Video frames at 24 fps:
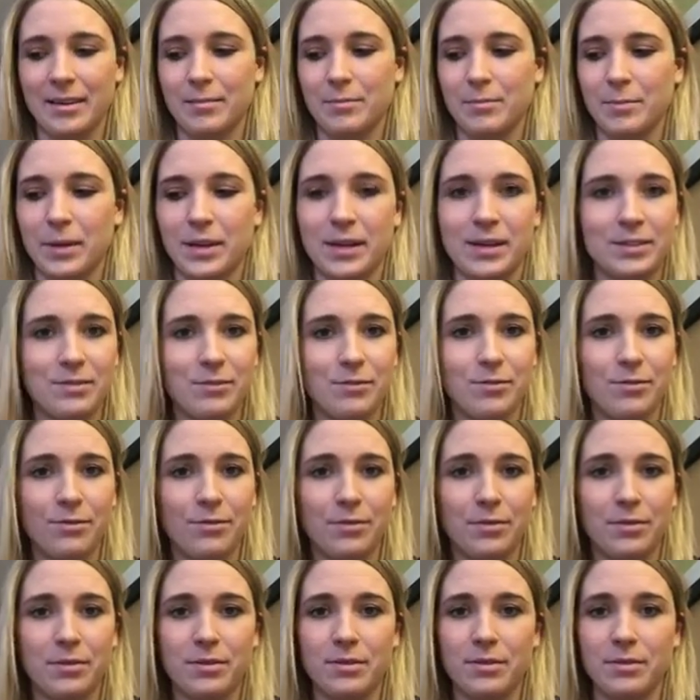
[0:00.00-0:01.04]
because of
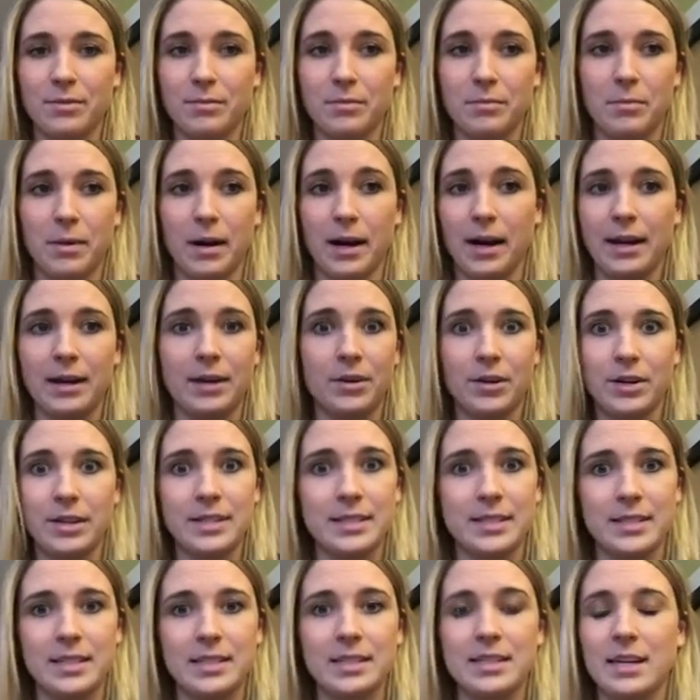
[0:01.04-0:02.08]
my
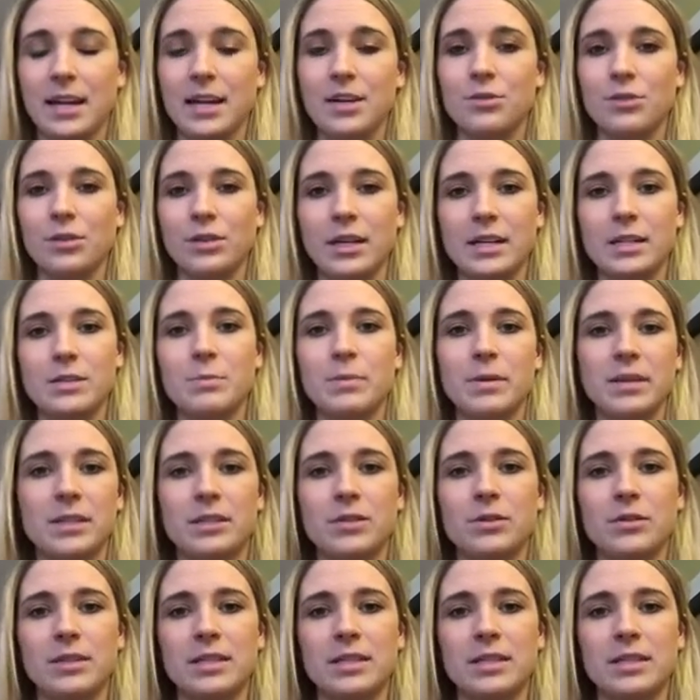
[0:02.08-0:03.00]
crazy schedule has been so